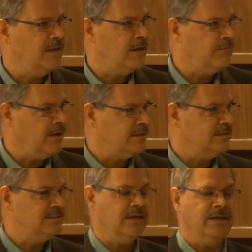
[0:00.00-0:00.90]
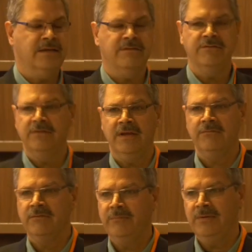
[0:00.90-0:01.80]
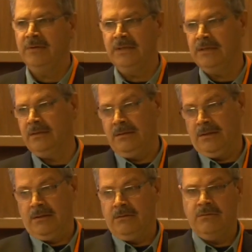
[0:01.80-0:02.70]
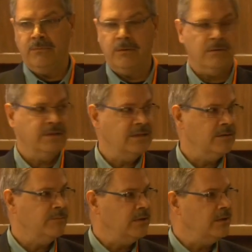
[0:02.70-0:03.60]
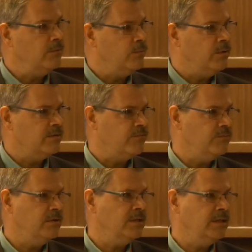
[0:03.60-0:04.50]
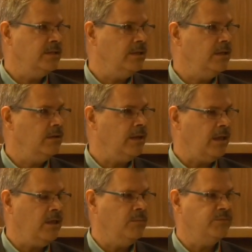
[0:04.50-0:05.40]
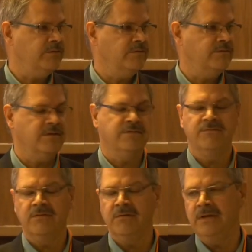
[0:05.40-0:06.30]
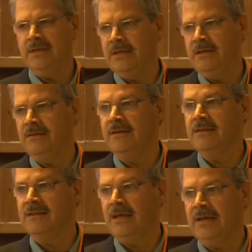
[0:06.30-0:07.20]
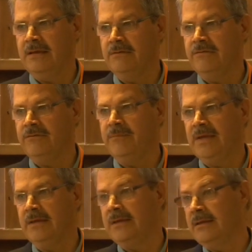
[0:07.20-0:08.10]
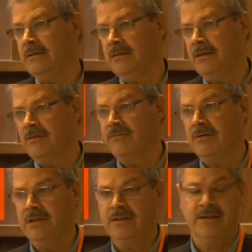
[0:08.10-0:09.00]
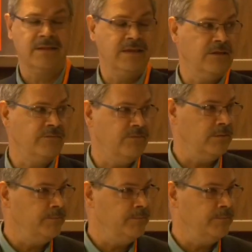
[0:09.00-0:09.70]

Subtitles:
not rocket science, you're not rebuilding the world here, but what's really helps is there's a very easy science to making this very successful.